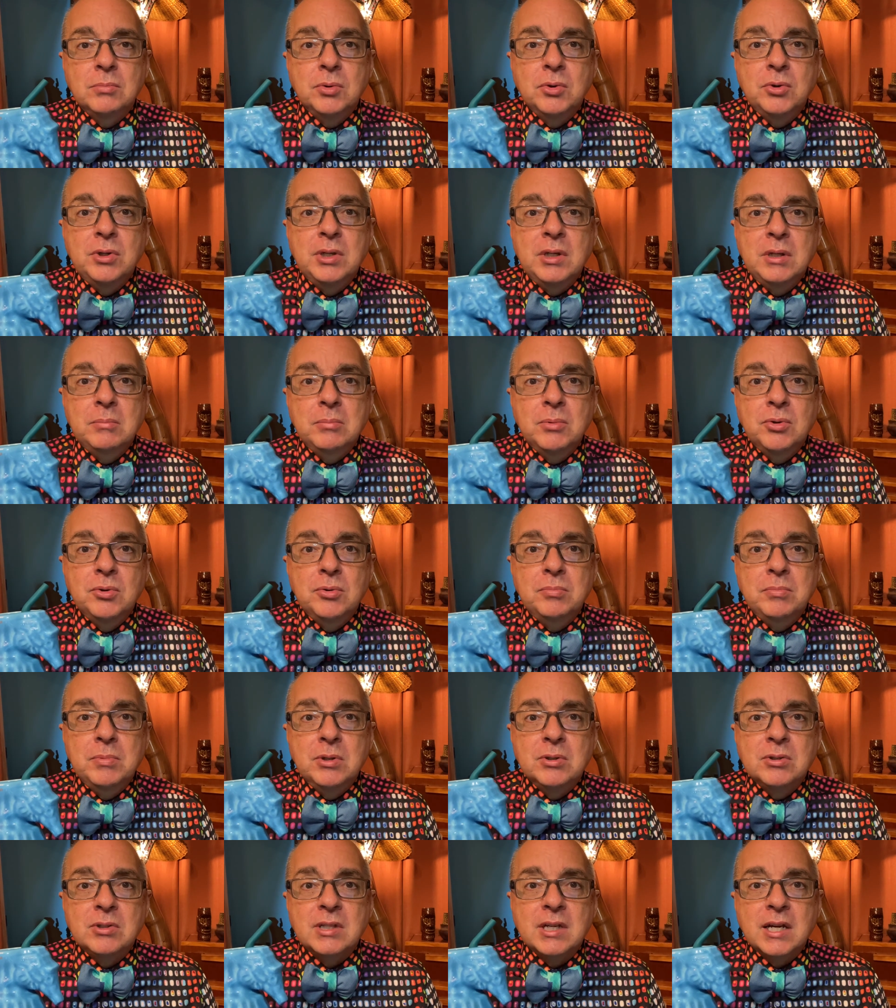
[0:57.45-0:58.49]
Moody Mood
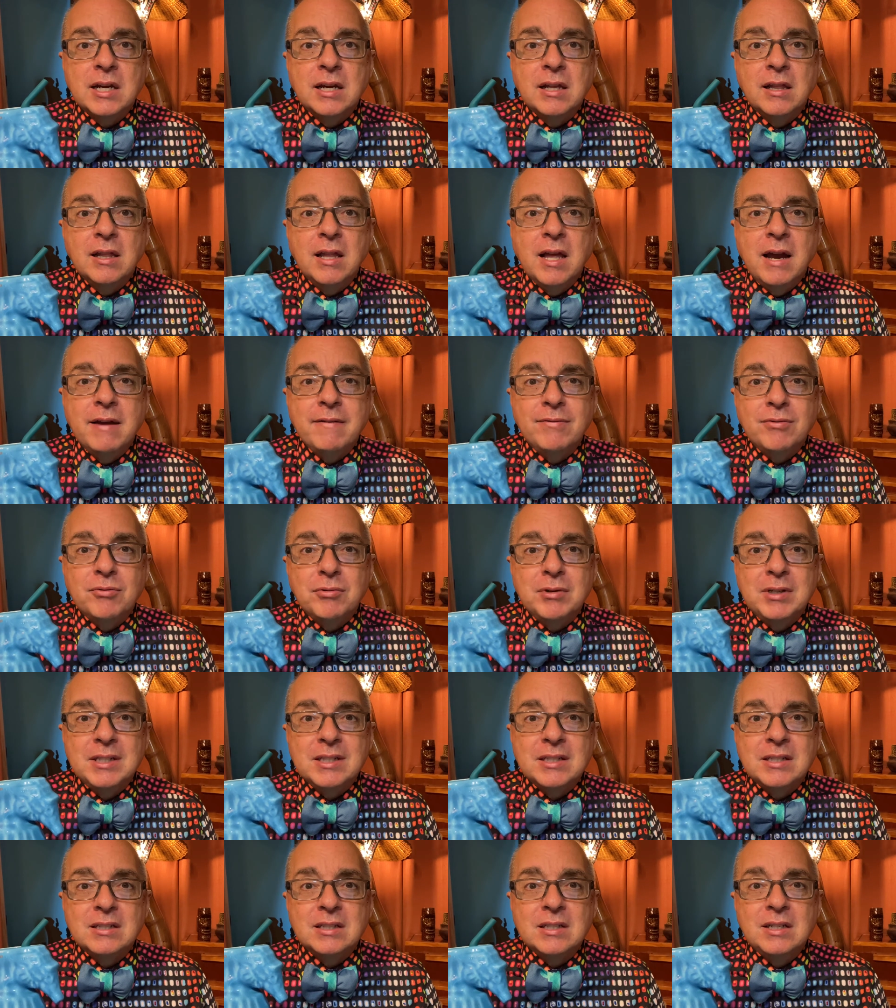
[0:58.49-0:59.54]
Music on
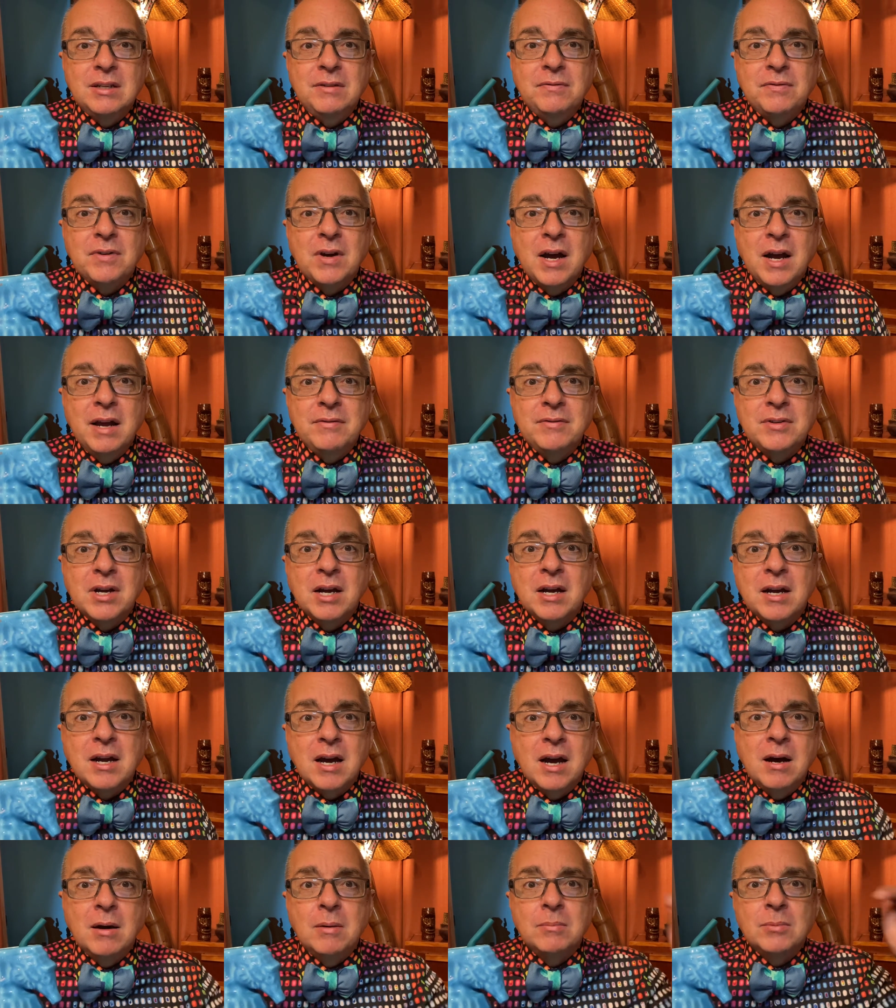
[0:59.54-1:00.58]

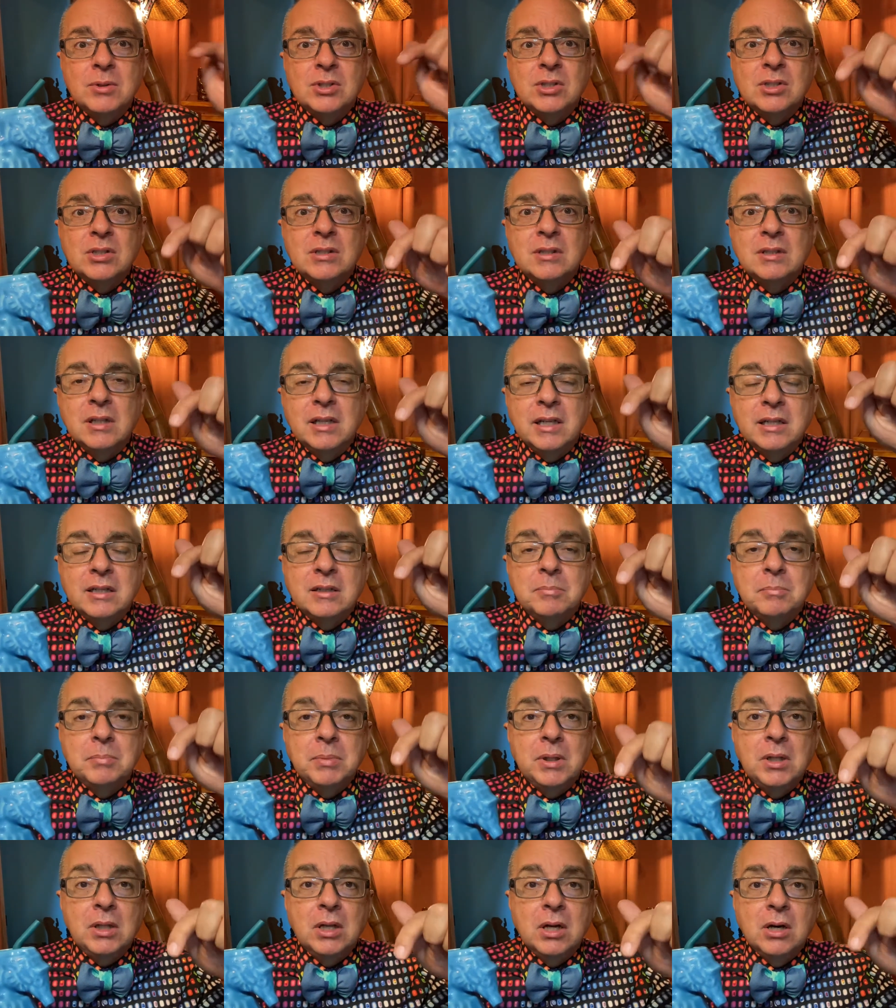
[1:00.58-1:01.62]
live365.com, which is linked
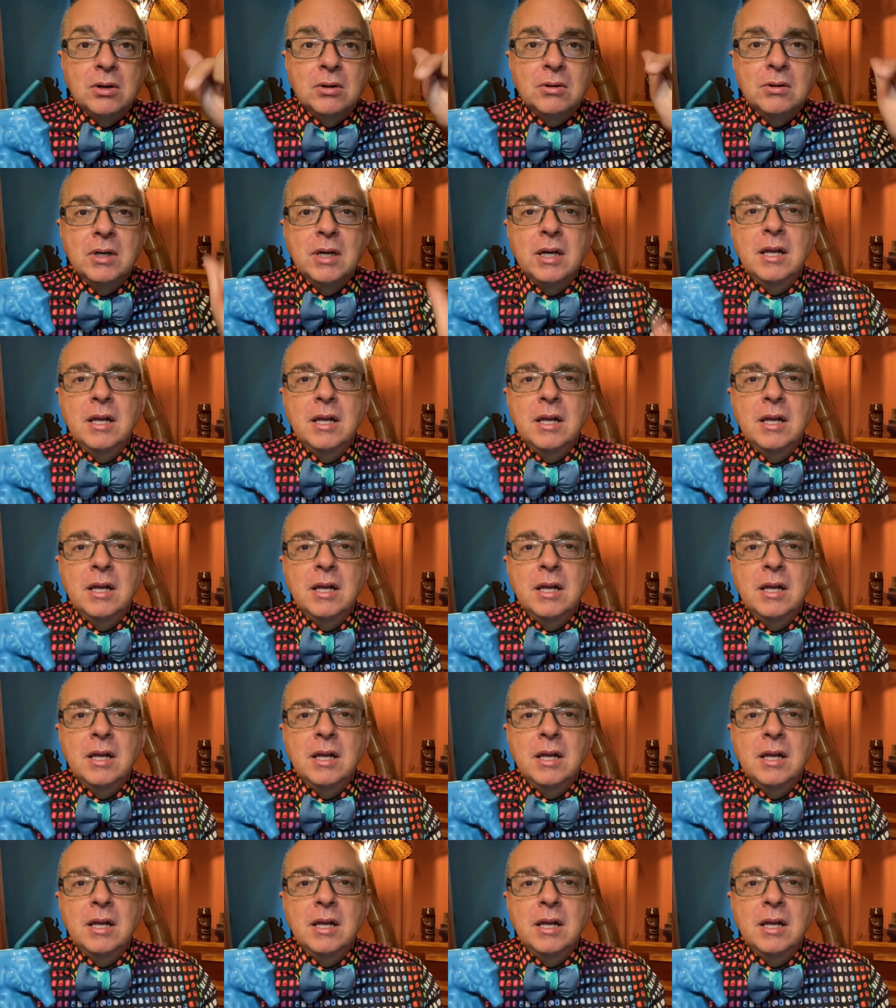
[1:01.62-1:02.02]
below